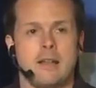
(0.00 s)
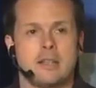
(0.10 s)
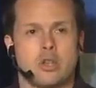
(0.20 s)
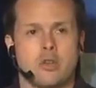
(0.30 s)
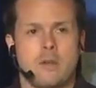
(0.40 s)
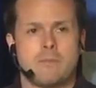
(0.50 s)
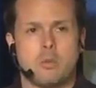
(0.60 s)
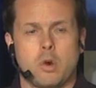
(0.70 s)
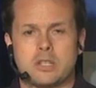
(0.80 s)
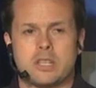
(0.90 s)
So you
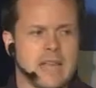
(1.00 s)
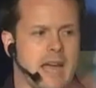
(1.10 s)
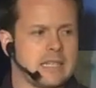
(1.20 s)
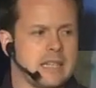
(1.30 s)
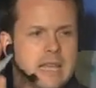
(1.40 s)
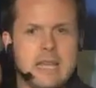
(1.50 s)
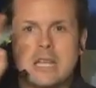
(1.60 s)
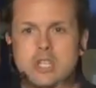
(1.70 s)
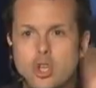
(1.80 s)
want to start to think in